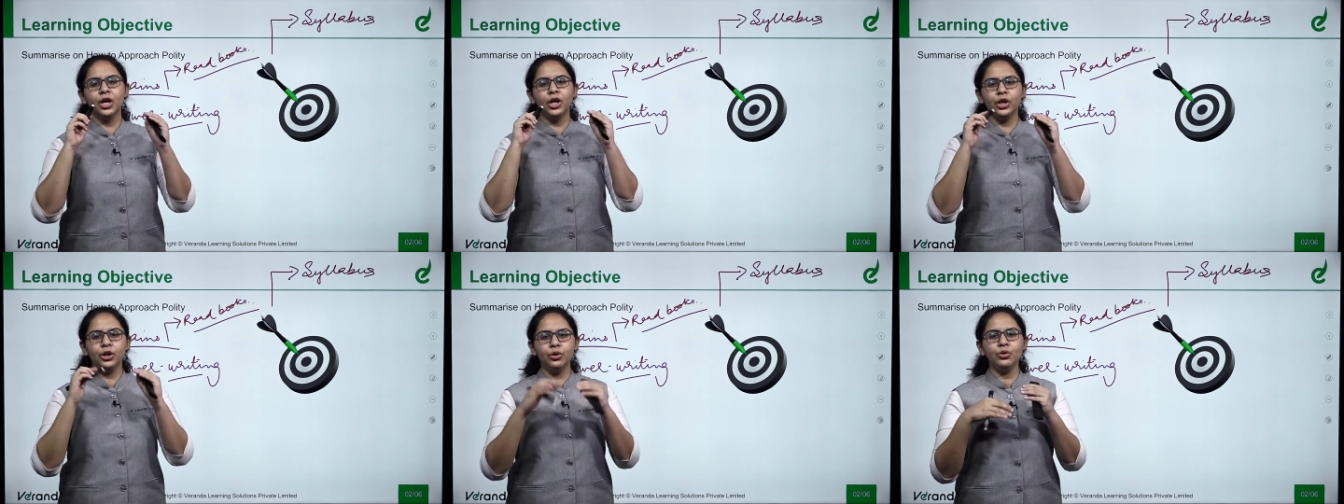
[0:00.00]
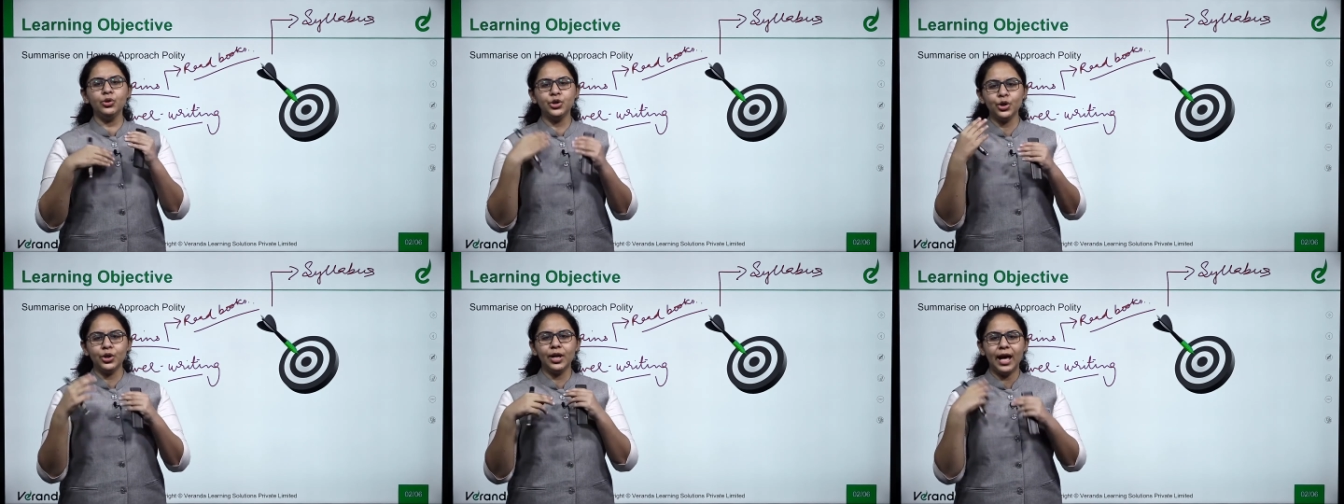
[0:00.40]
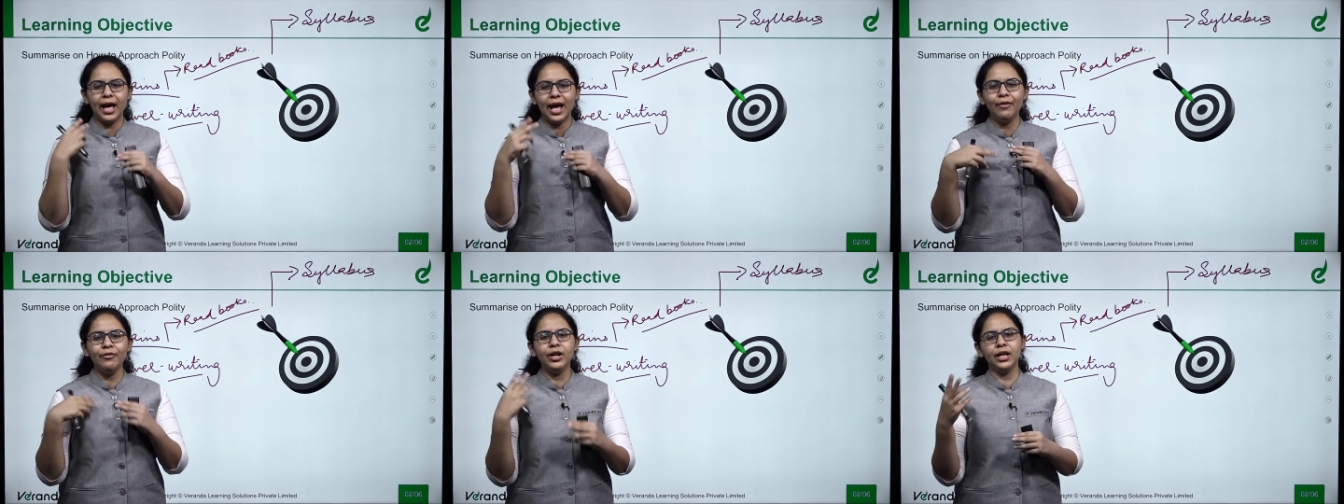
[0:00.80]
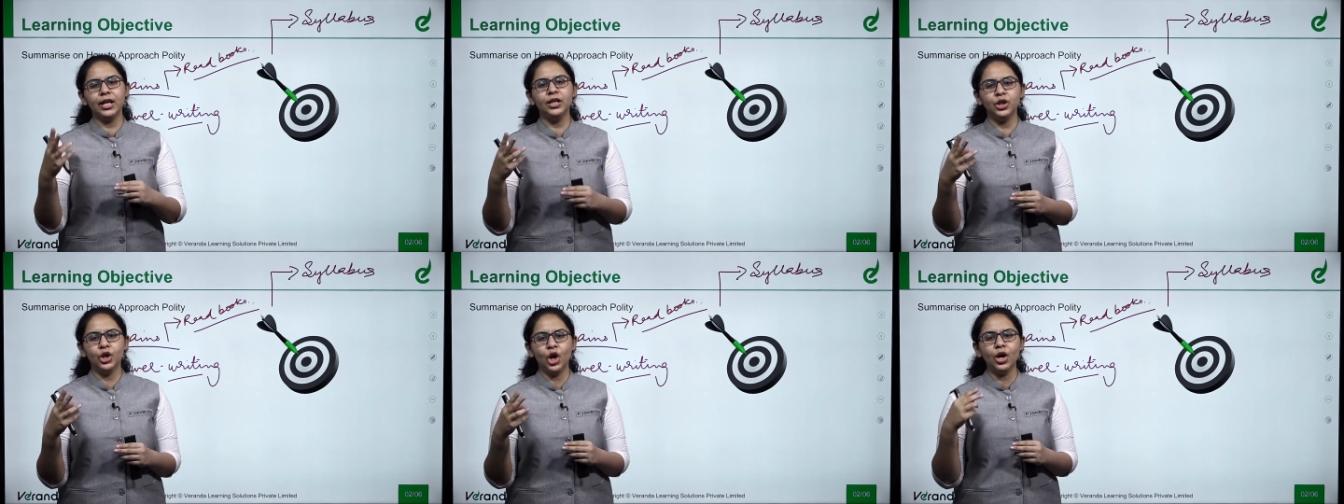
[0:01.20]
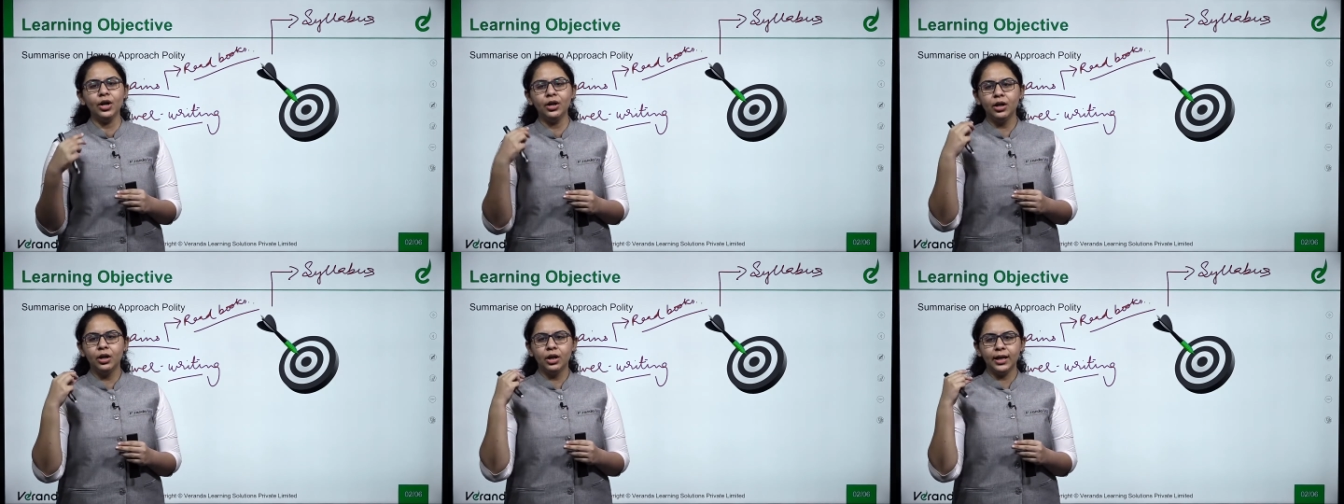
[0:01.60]
you should have it in your,
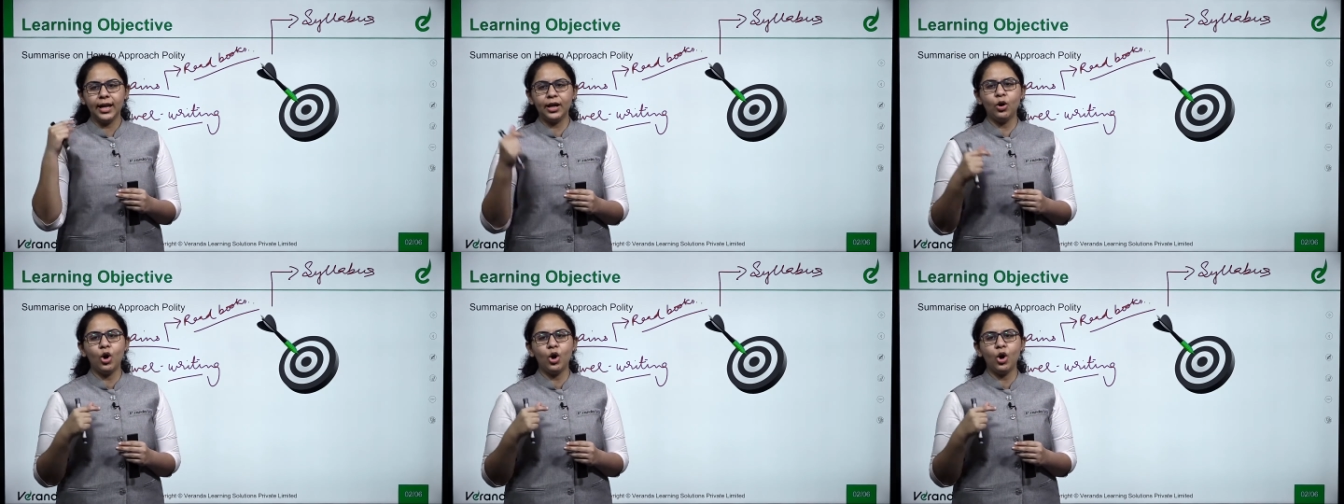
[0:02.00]
like